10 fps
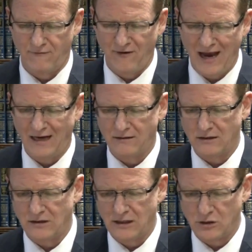fat
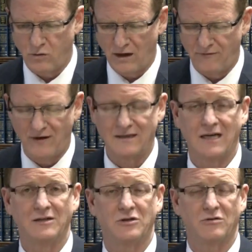is disqualified
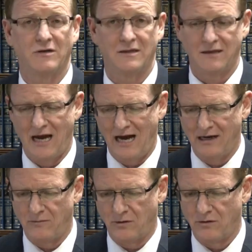consecrated
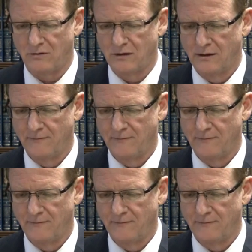animal,